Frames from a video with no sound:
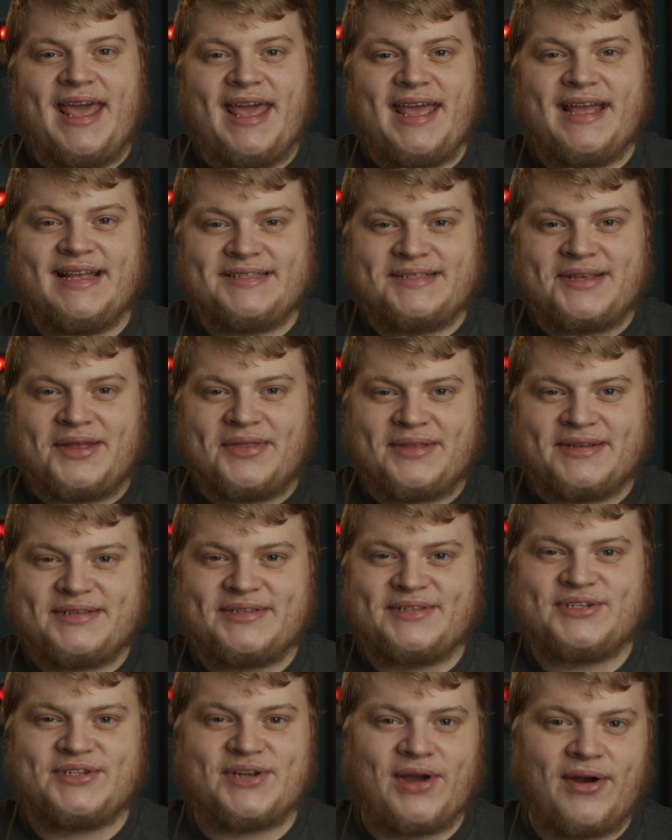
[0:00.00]
is the
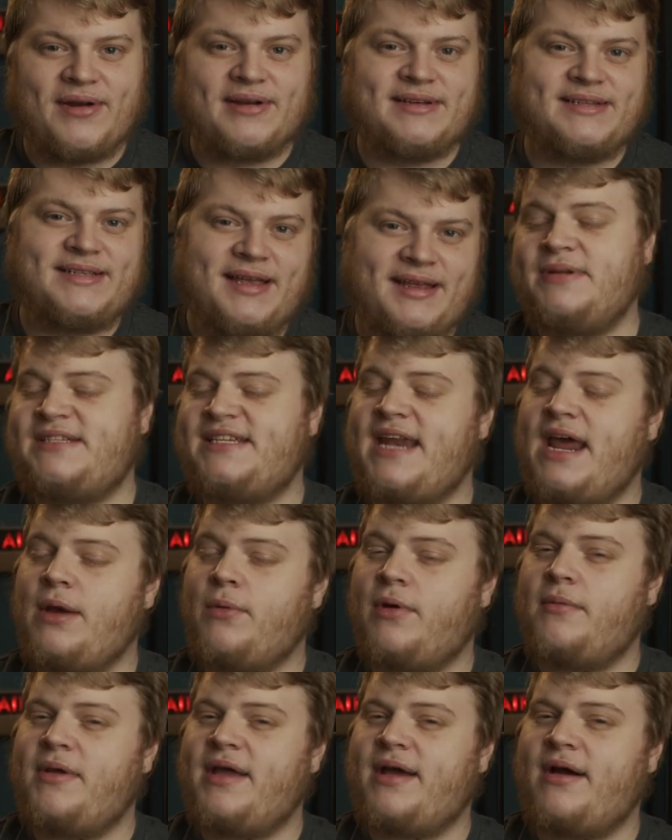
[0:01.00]
start. But today
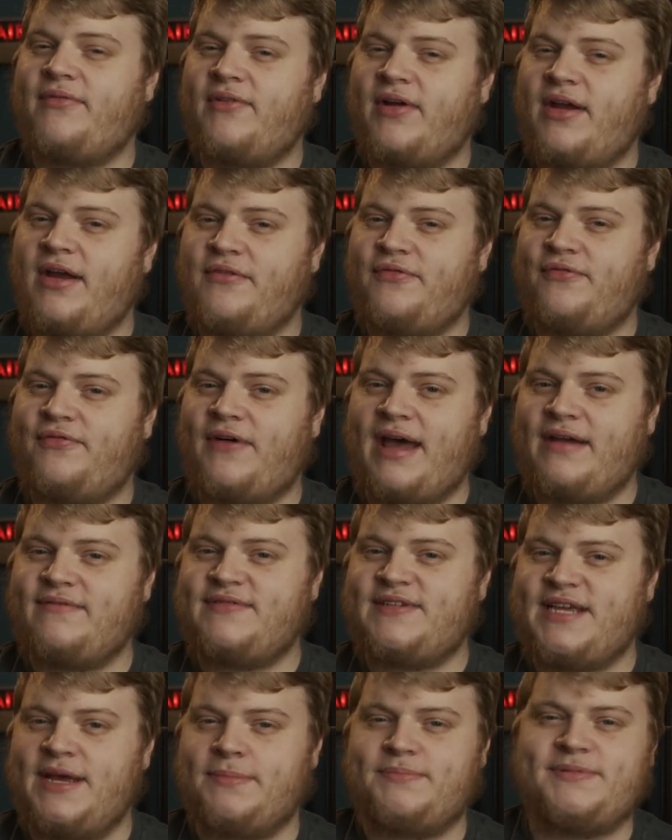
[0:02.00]
we're gonna be covering
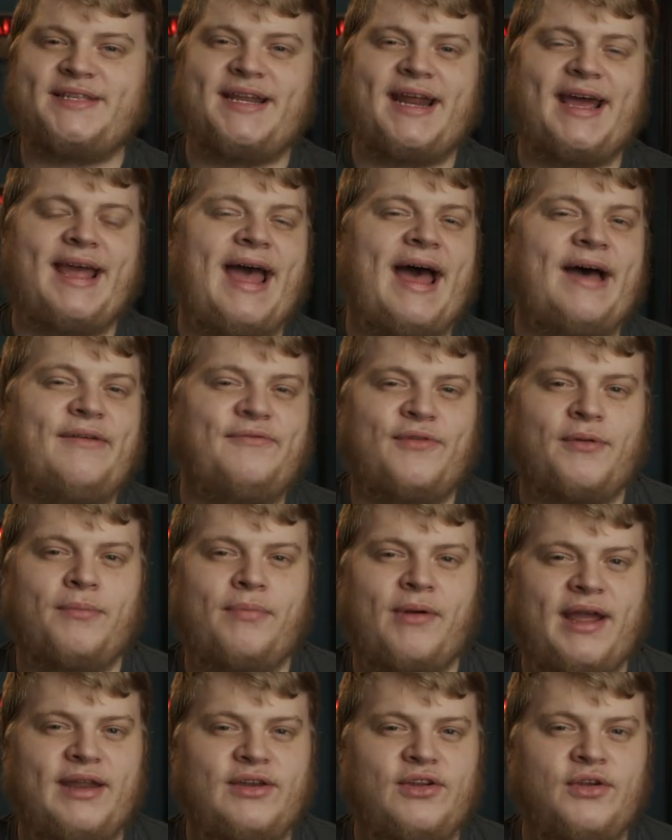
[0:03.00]
five tips that I have for
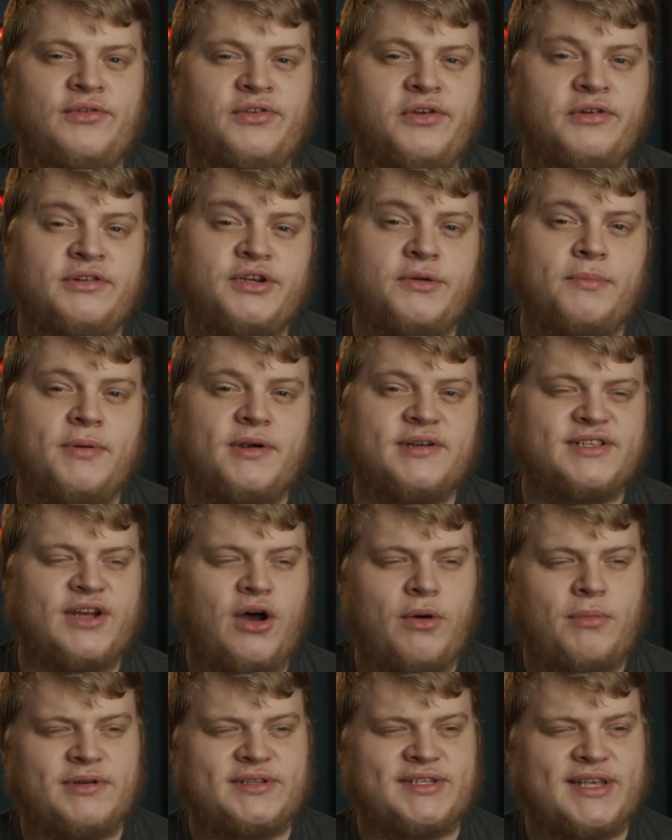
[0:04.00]
brand new YouTubers,
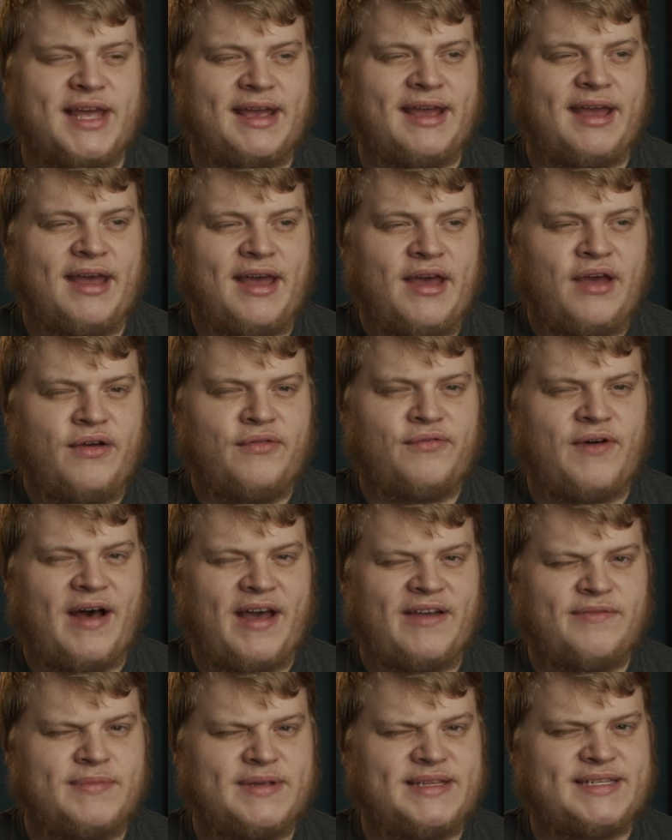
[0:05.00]
almost like
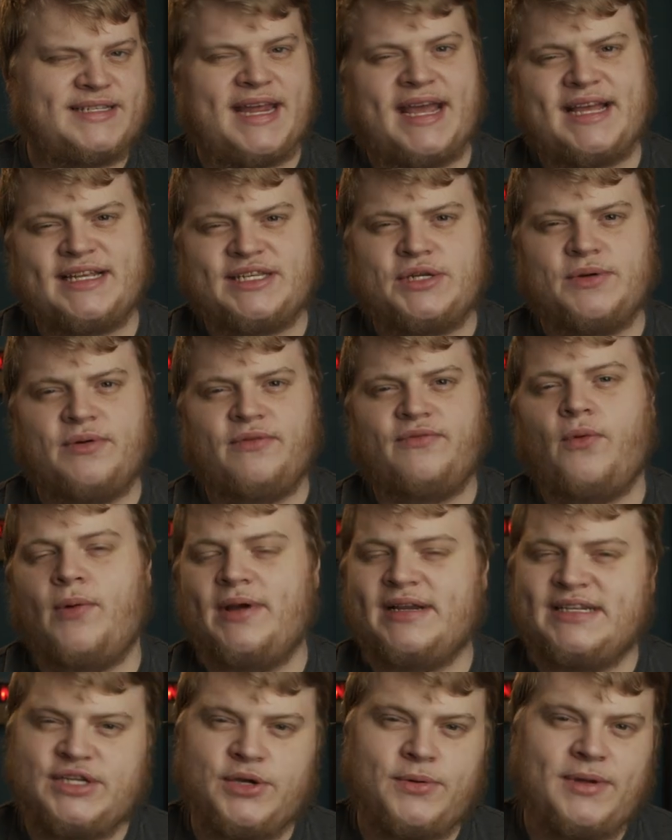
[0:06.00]
five mistakes to
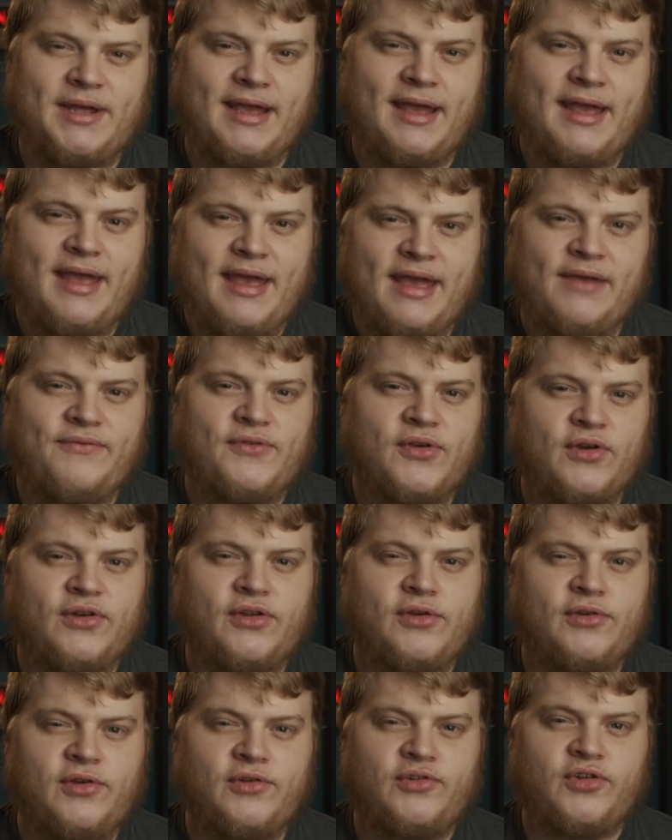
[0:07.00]
avoid doing if you're a
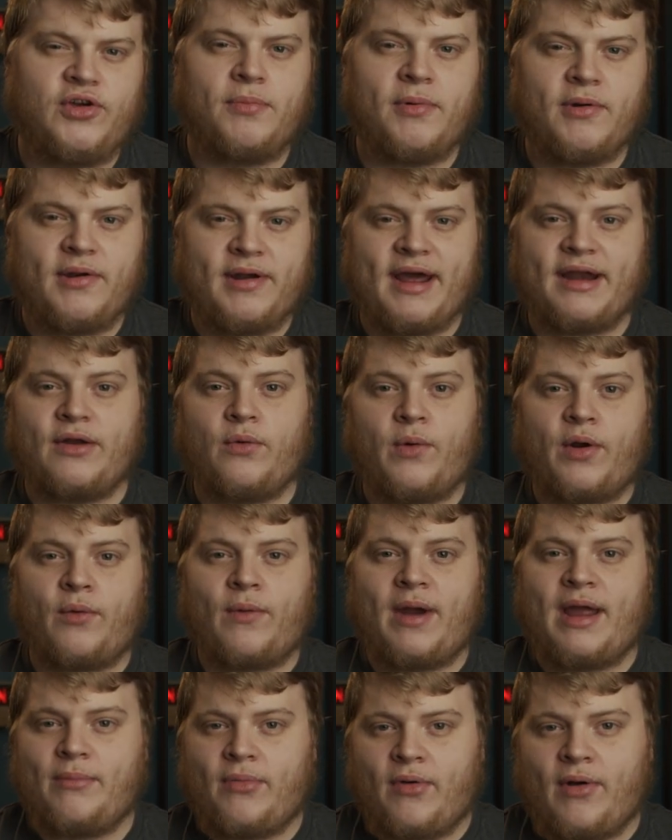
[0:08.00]
new YouTuber. And I don't wanna
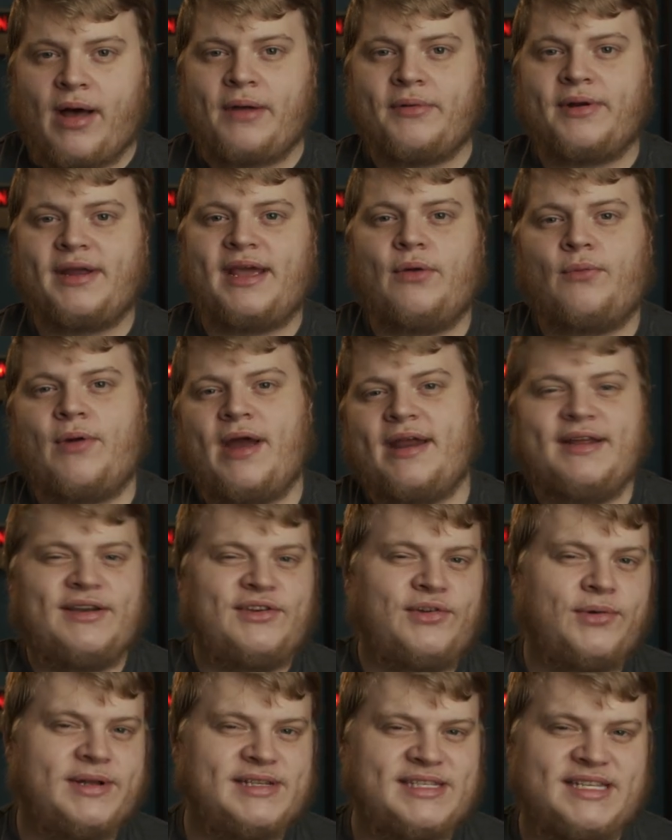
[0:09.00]
ramble, I wanna get right
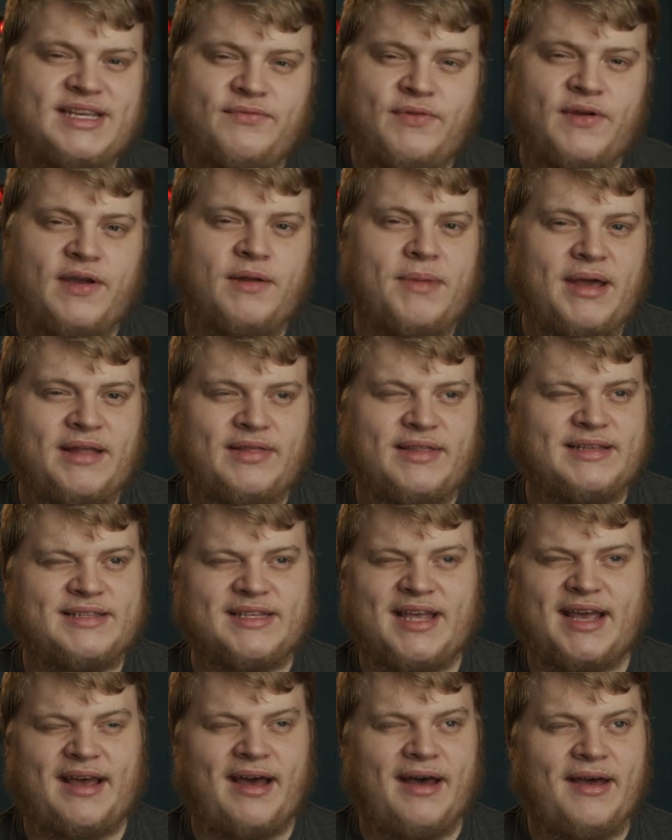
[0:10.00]
into it, see if we can make
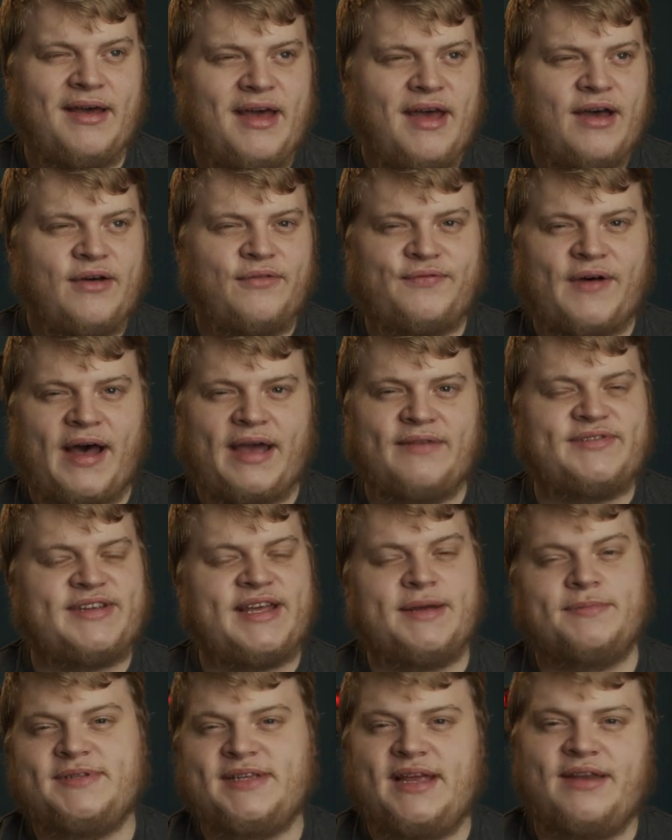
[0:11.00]
this like a five
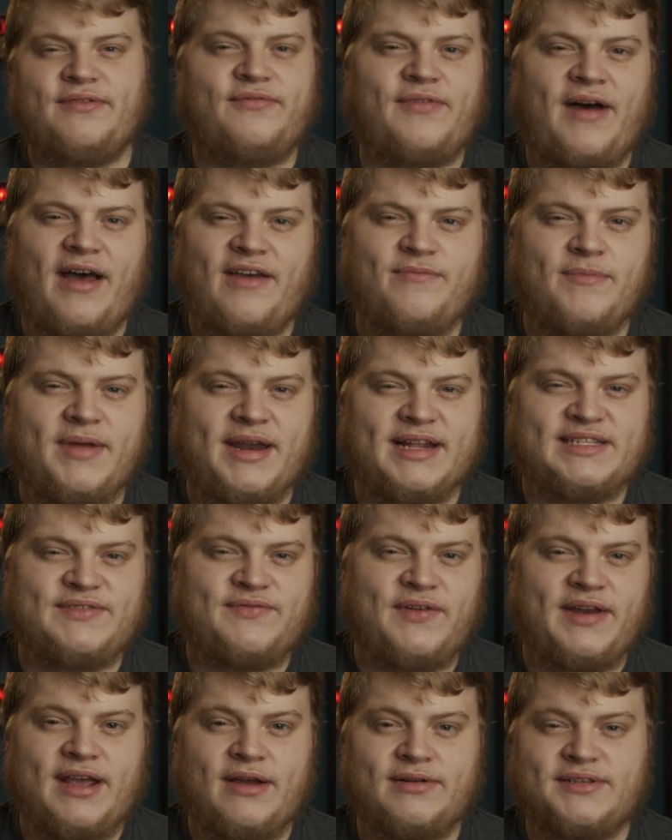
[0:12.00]
tips in five minutes
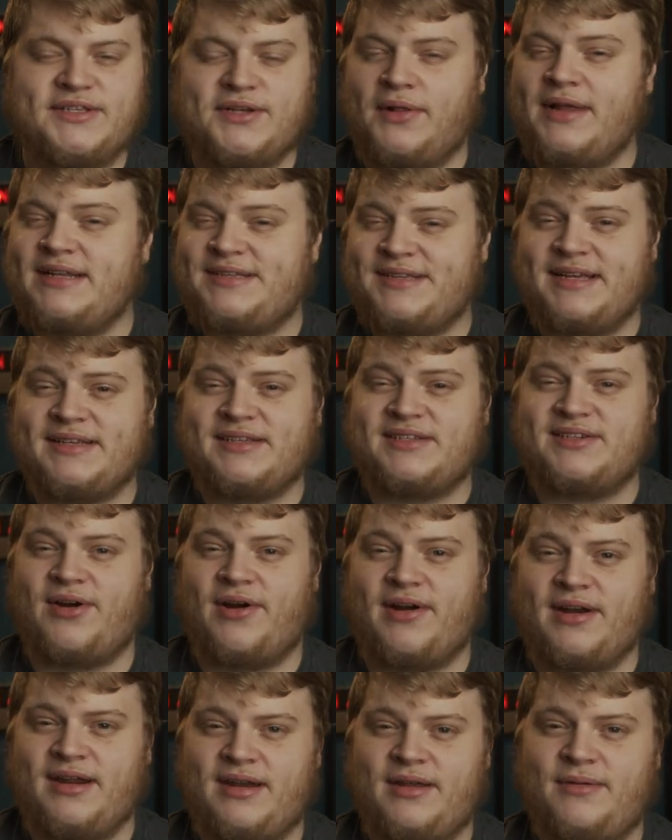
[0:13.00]
video. So let's get
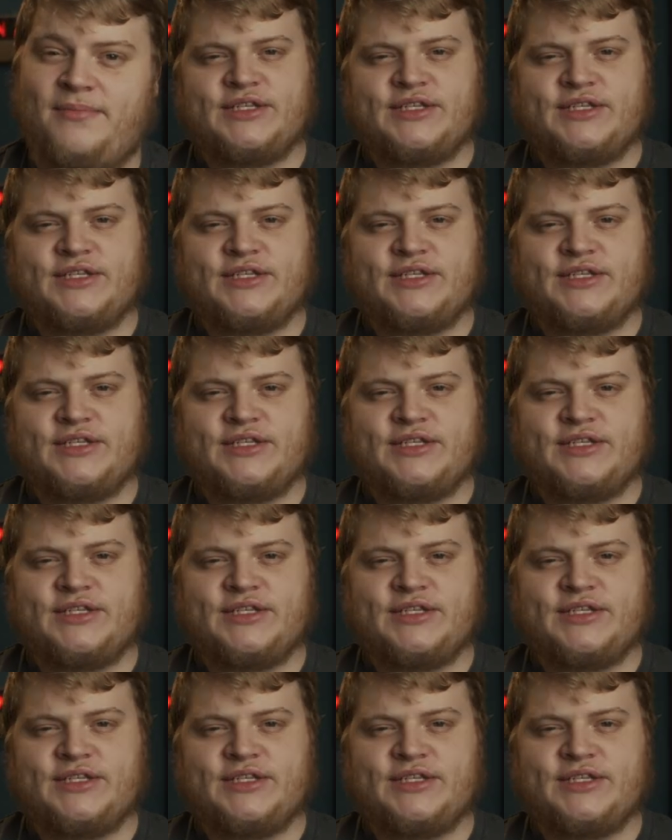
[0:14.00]
started.